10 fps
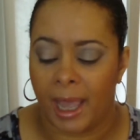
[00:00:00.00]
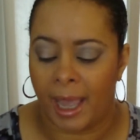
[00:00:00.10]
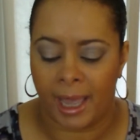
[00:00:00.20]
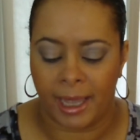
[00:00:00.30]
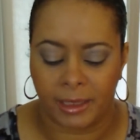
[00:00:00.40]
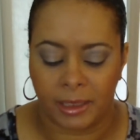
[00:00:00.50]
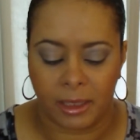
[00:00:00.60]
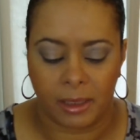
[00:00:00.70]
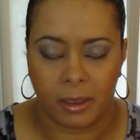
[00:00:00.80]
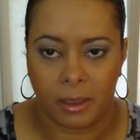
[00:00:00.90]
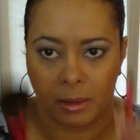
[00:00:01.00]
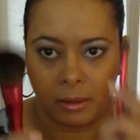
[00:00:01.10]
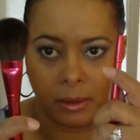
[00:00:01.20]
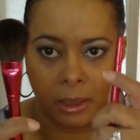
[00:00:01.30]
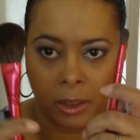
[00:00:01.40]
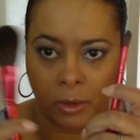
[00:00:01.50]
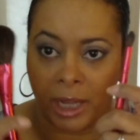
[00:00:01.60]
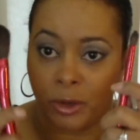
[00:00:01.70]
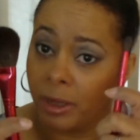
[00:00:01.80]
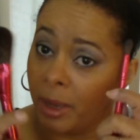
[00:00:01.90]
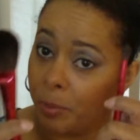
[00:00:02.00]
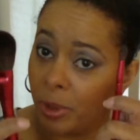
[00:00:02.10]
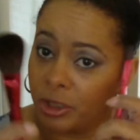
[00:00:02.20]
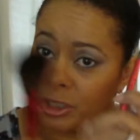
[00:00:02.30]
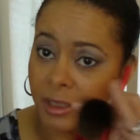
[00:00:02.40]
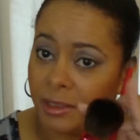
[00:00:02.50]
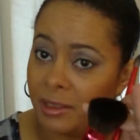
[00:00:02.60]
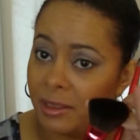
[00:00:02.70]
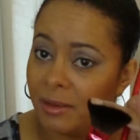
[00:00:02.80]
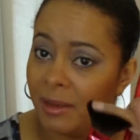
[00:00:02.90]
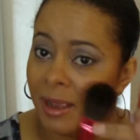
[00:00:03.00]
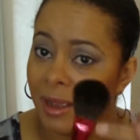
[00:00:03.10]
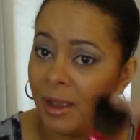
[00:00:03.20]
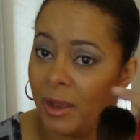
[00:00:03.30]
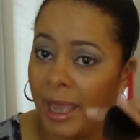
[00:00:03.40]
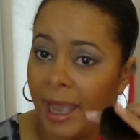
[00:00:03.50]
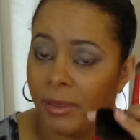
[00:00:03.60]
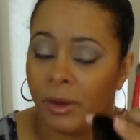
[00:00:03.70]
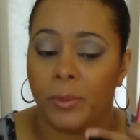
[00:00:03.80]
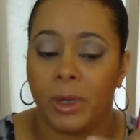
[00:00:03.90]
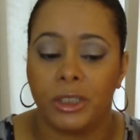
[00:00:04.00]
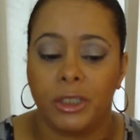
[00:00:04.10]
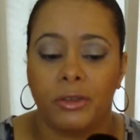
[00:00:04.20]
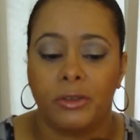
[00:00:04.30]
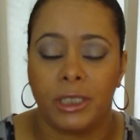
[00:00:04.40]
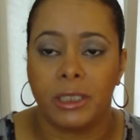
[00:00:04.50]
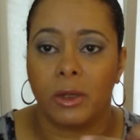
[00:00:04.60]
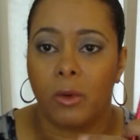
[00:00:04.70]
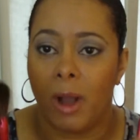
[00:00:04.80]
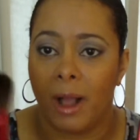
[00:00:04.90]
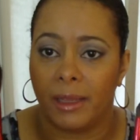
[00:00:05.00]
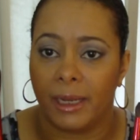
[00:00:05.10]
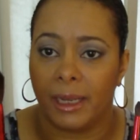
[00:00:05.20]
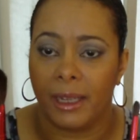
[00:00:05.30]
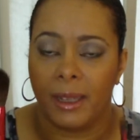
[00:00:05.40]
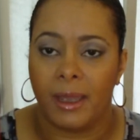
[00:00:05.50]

and you know and you get brushes and their brushes are decent quality.